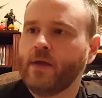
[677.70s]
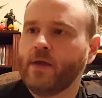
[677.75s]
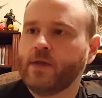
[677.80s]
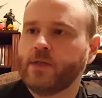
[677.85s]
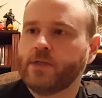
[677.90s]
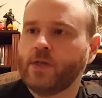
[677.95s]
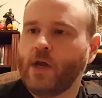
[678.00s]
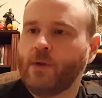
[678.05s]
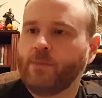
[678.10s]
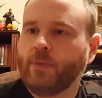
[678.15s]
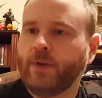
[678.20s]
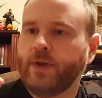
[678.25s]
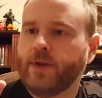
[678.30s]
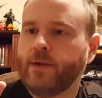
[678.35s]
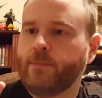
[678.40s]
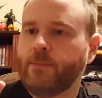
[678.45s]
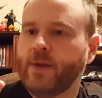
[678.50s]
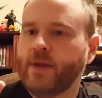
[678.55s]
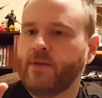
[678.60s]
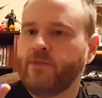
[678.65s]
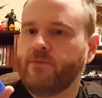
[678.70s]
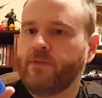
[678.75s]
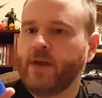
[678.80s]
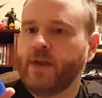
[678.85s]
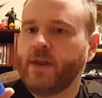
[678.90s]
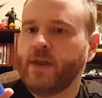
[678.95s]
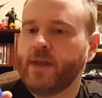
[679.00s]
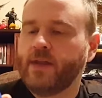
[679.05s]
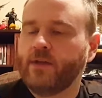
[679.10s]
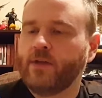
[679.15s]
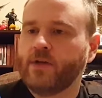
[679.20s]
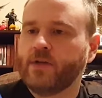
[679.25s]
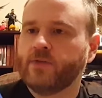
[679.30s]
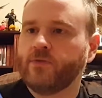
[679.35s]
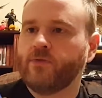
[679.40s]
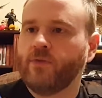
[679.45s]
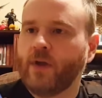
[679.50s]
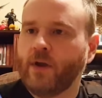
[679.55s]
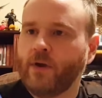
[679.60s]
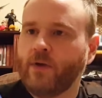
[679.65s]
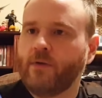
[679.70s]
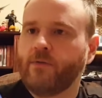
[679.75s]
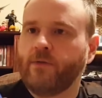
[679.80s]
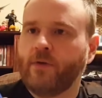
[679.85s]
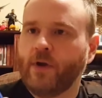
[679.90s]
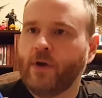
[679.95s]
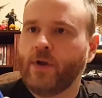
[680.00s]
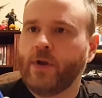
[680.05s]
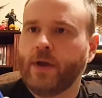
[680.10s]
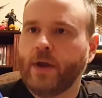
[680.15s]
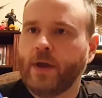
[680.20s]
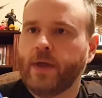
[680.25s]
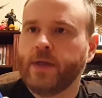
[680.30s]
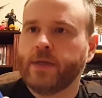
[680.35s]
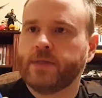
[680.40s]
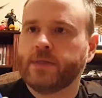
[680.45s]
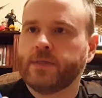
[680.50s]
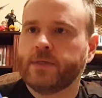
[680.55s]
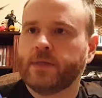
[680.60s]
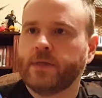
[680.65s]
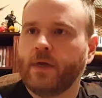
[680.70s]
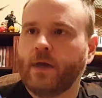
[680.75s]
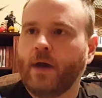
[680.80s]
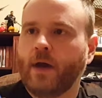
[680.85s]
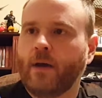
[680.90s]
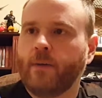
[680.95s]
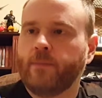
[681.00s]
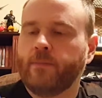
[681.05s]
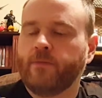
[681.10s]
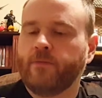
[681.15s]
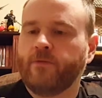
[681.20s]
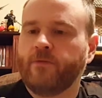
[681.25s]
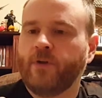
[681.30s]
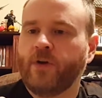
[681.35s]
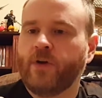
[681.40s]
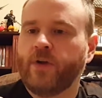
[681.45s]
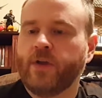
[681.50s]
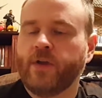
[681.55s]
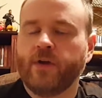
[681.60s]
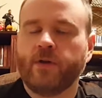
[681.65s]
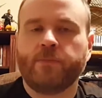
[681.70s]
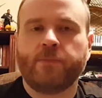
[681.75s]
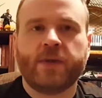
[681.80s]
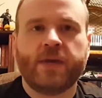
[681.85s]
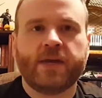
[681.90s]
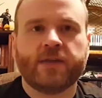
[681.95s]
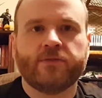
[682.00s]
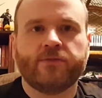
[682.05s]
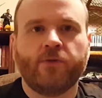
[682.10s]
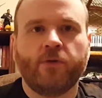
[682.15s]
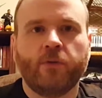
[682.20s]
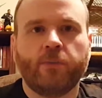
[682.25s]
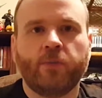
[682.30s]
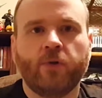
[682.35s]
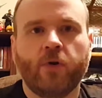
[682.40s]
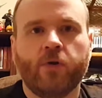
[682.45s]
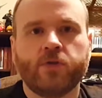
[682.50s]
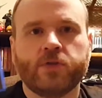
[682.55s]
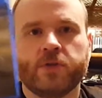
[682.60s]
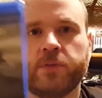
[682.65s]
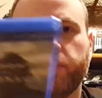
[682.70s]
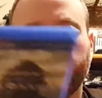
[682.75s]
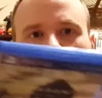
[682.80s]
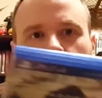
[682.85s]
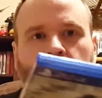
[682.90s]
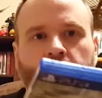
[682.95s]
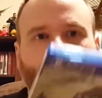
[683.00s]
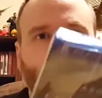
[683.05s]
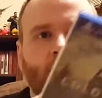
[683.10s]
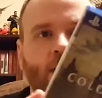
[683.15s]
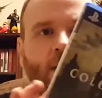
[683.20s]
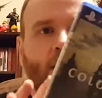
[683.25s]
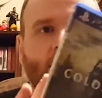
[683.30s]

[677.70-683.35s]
So I played a bit of it. It looks very, very nice. Very good PS4 Pro support. It